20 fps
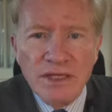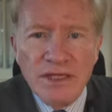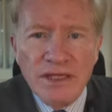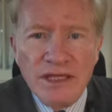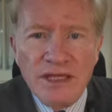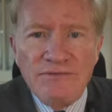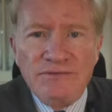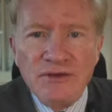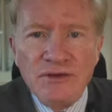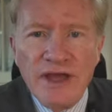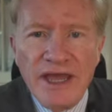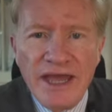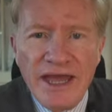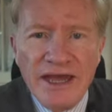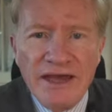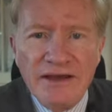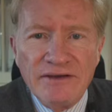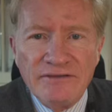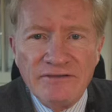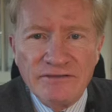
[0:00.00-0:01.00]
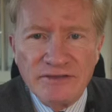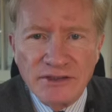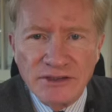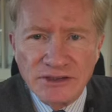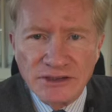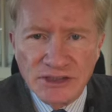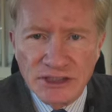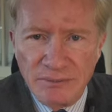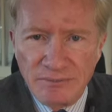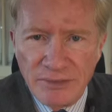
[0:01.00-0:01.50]
if you have
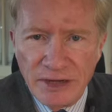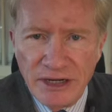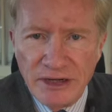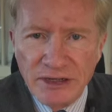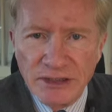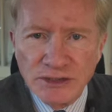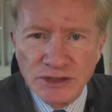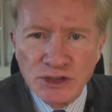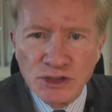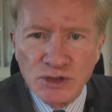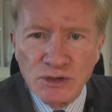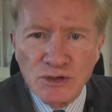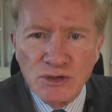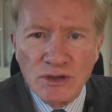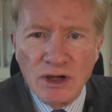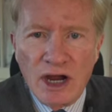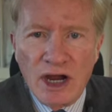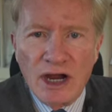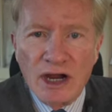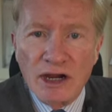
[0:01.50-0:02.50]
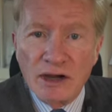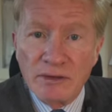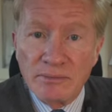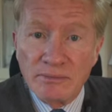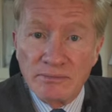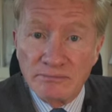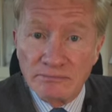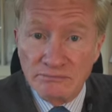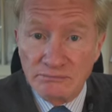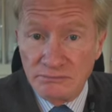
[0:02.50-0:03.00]
some parents who
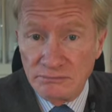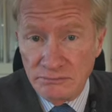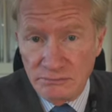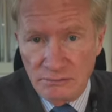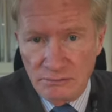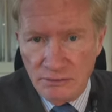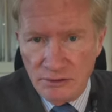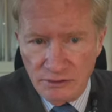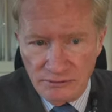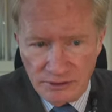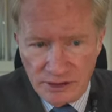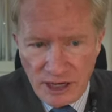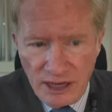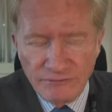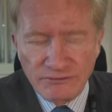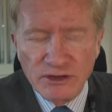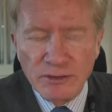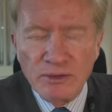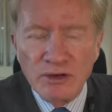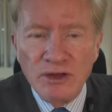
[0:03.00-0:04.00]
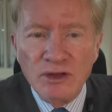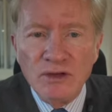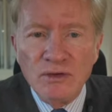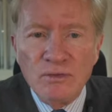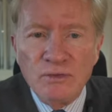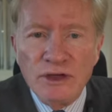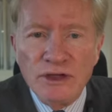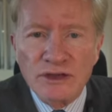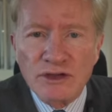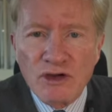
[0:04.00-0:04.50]
are comfortable
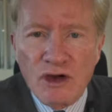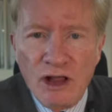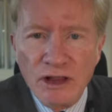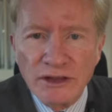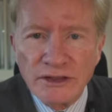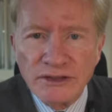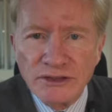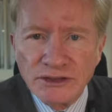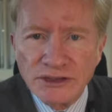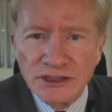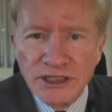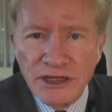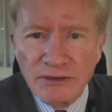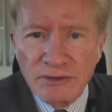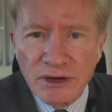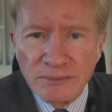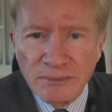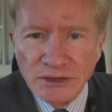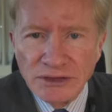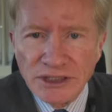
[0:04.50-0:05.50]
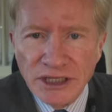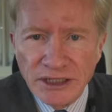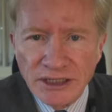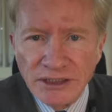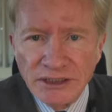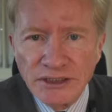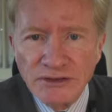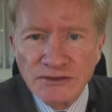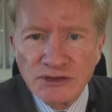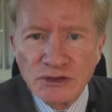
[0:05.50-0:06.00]
with calling their state
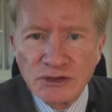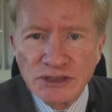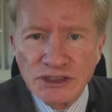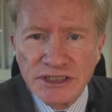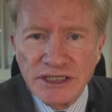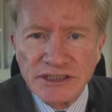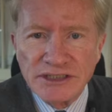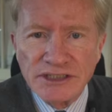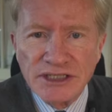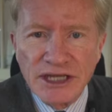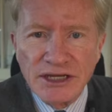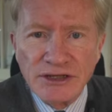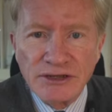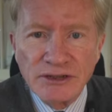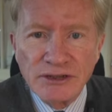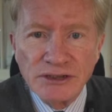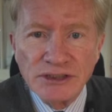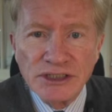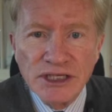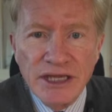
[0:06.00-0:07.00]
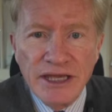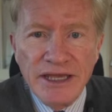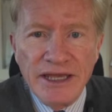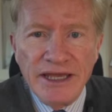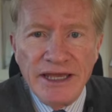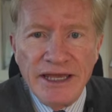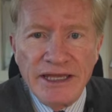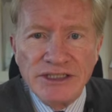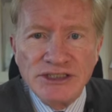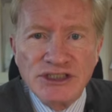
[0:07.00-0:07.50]
representatives or state senators
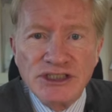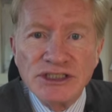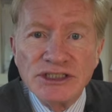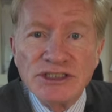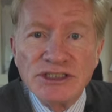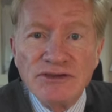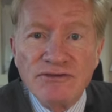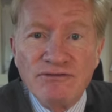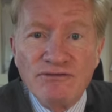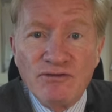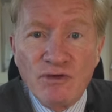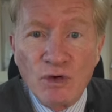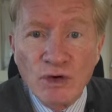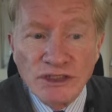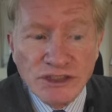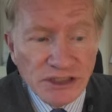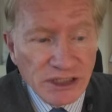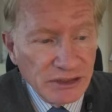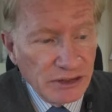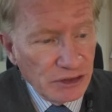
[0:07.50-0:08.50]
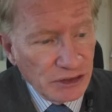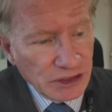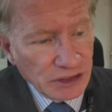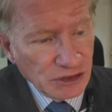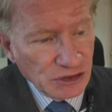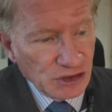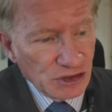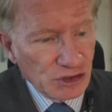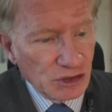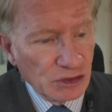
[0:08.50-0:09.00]
and just voicing their
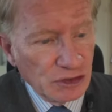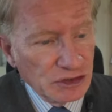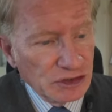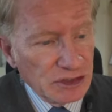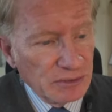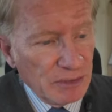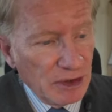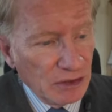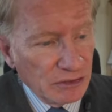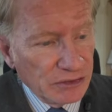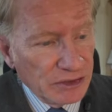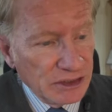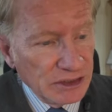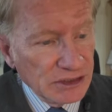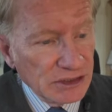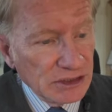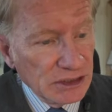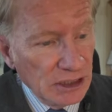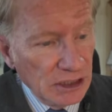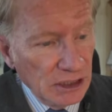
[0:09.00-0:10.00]
concerns about this.